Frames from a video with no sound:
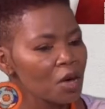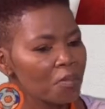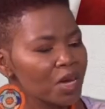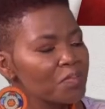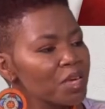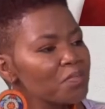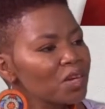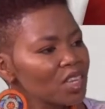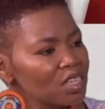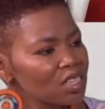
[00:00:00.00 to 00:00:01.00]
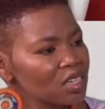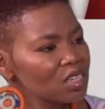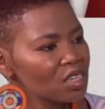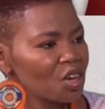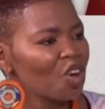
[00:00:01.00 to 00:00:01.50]
but people, they still
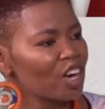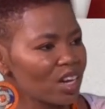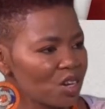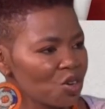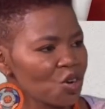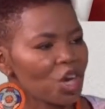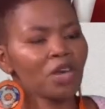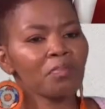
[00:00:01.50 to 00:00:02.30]
see God in you.